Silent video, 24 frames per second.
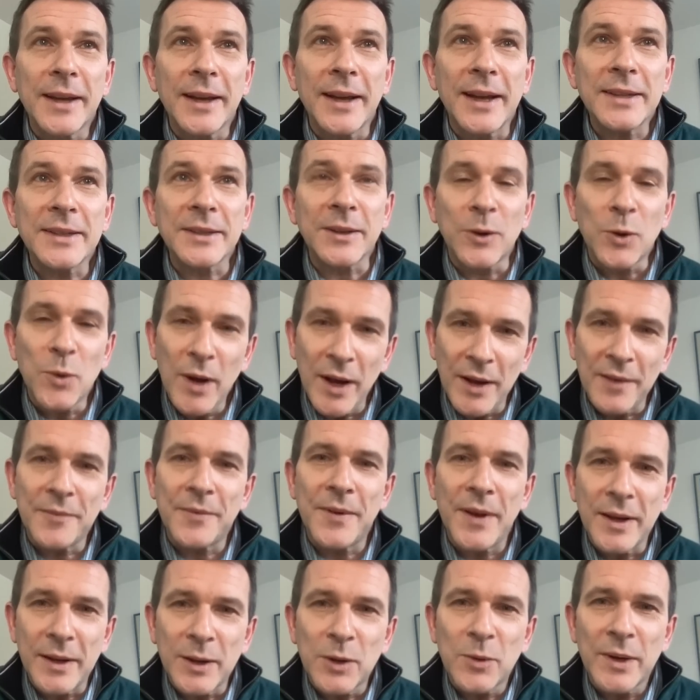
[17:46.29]
has
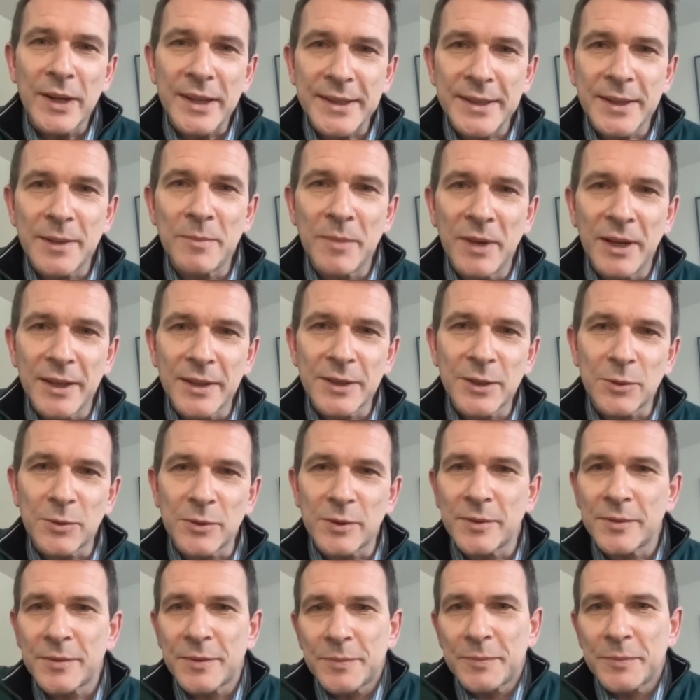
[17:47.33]
quite a similar
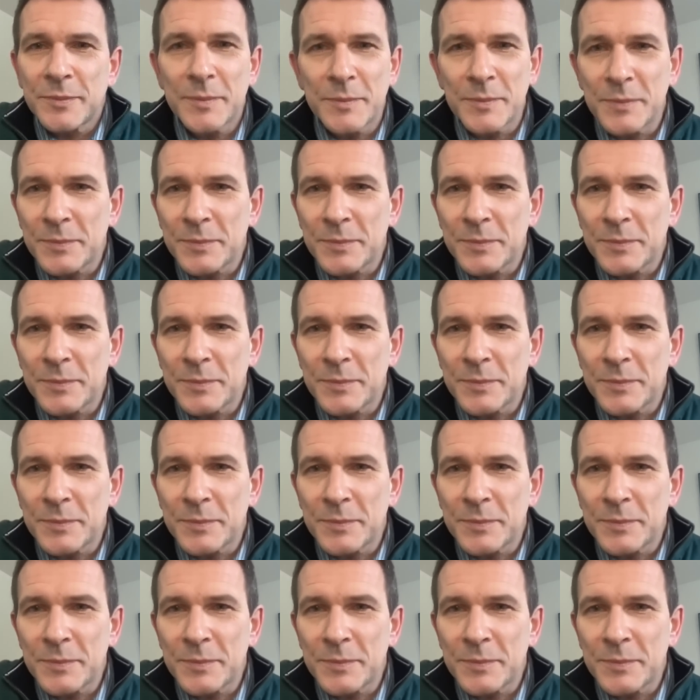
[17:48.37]
sort of